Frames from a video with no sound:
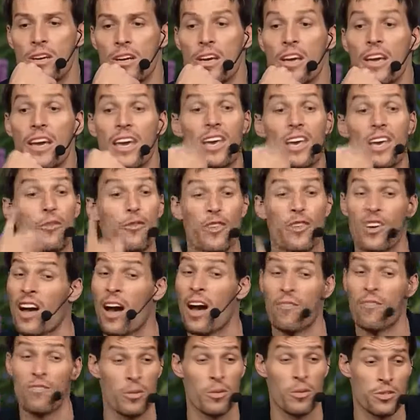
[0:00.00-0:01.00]
It'll feel
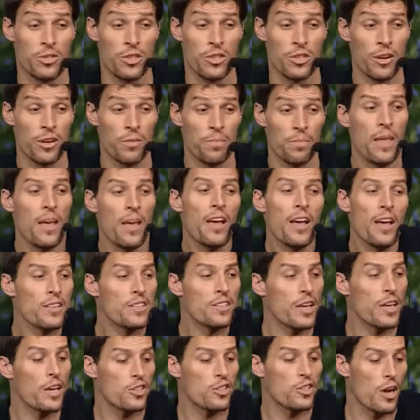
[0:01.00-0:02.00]
comfortable to you. So
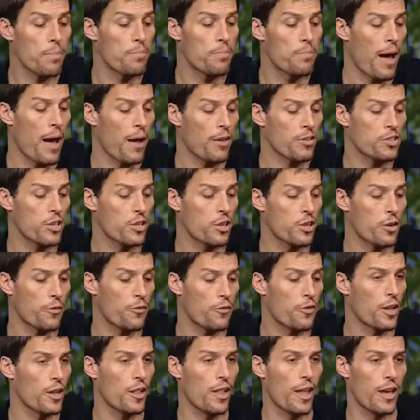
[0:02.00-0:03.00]
you start bouncing your
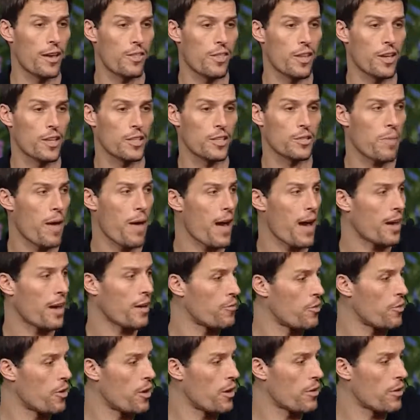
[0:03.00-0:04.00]
foot like this, back and
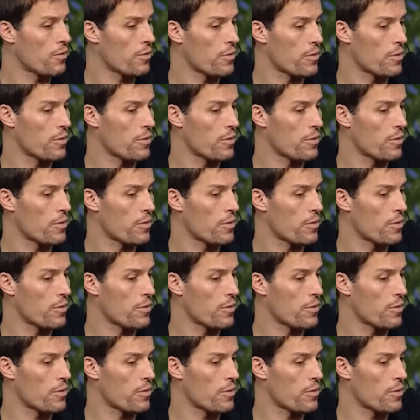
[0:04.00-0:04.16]
forth.